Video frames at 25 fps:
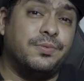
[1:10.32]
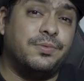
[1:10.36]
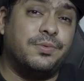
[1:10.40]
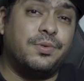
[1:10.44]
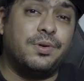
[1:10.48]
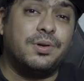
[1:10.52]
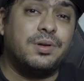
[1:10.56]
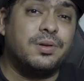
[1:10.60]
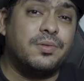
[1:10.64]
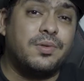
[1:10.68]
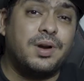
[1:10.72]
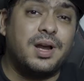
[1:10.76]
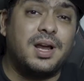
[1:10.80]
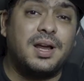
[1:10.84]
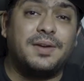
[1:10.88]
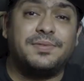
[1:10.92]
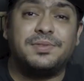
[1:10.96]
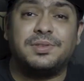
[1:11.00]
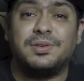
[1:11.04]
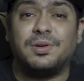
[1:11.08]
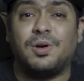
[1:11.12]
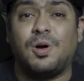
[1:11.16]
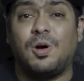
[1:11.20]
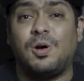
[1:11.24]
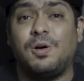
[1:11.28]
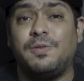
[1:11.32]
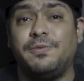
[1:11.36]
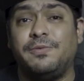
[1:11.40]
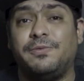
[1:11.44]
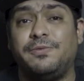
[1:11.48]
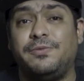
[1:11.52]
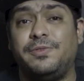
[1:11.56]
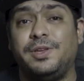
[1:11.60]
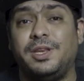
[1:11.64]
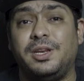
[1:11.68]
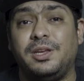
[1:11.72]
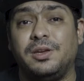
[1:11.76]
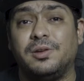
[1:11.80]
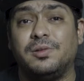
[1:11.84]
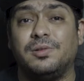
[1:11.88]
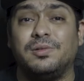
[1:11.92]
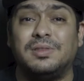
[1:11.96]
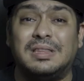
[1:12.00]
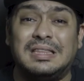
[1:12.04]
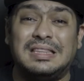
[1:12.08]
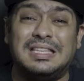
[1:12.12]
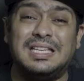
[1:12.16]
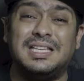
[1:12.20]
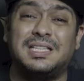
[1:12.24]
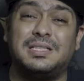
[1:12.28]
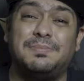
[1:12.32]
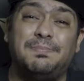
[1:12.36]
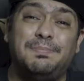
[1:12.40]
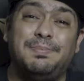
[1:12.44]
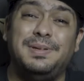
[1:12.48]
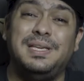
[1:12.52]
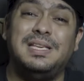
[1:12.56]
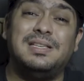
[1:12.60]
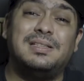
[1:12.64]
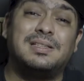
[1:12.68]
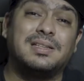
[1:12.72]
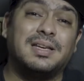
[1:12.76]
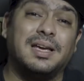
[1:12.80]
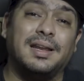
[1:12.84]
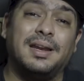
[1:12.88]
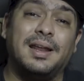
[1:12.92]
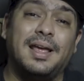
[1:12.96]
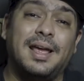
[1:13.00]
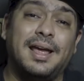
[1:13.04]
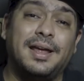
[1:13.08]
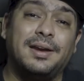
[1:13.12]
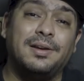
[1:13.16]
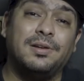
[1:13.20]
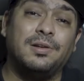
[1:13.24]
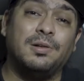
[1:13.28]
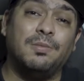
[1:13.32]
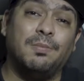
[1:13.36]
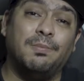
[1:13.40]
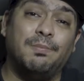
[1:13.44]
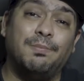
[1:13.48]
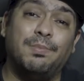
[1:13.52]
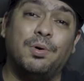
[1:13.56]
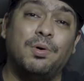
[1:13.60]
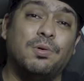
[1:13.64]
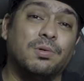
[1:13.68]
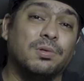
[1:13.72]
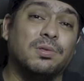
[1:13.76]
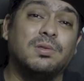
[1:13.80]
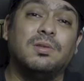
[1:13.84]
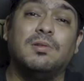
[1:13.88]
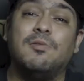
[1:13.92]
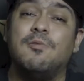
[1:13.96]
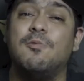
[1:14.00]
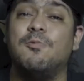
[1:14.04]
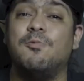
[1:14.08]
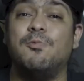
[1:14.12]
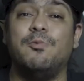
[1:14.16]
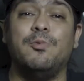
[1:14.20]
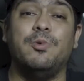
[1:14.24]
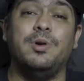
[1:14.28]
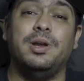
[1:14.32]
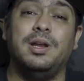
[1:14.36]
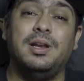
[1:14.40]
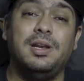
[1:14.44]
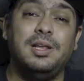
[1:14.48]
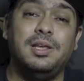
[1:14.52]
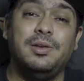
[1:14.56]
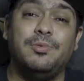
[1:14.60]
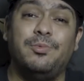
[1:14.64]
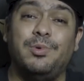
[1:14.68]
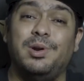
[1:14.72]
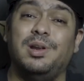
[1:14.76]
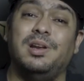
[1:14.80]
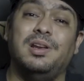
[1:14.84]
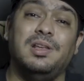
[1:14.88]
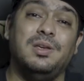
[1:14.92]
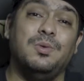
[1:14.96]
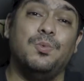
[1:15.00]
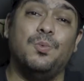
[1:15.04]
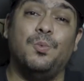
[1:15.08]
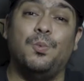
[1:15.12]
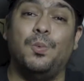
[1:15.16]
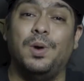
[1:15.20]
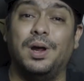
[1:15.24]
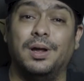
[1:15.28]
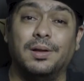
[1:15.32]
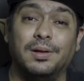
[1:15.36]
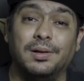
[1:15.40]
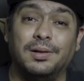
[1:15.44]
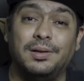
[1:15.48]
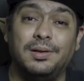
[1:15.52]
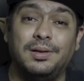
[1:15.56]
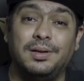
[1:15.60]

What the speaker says: photographs or video, this beast can handle both really, really well.